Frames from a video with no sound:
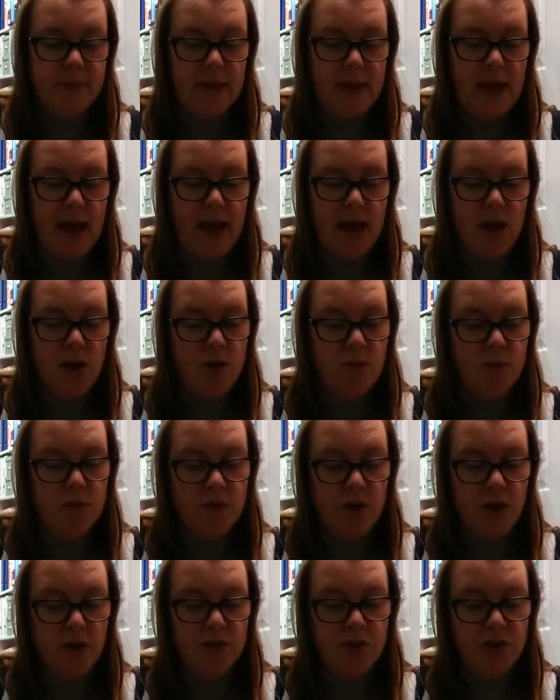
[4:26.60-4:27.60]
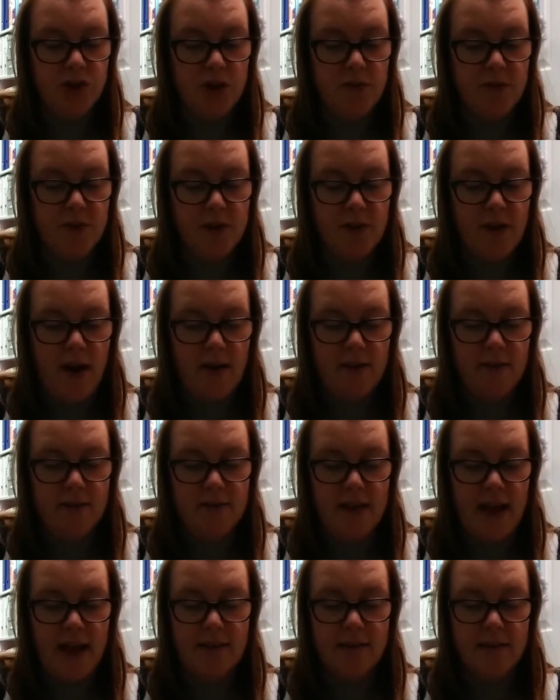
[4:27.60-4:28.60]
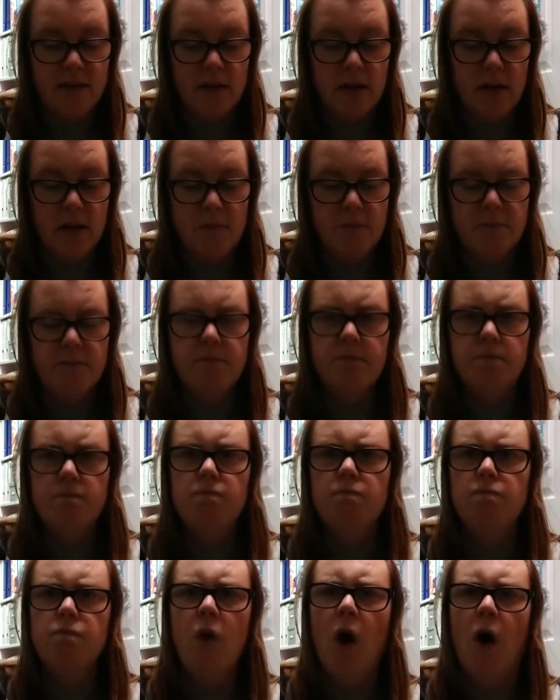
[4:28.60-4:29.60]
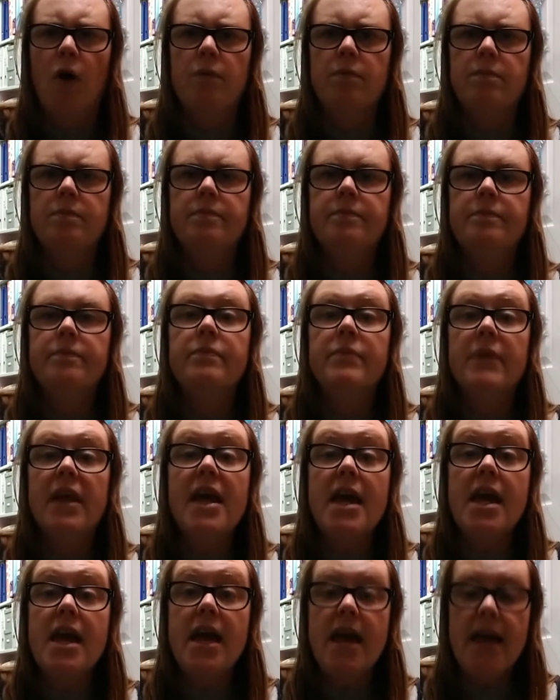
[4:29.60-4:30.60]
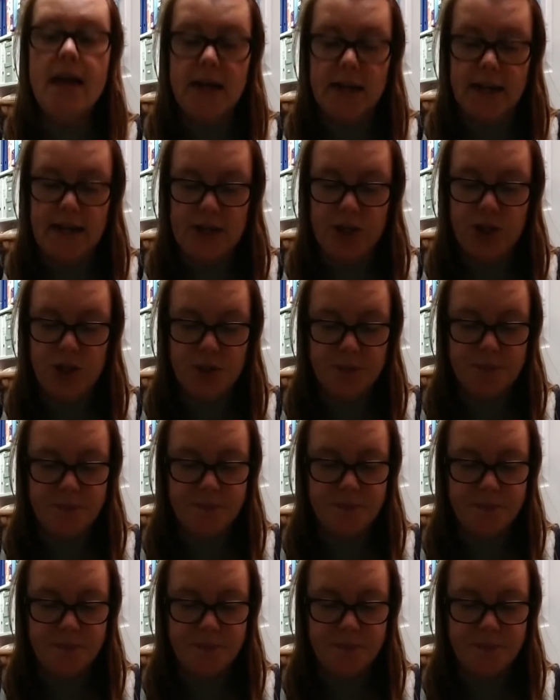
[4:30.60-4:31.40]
Kay, who was on surer ground, said, "Non, English."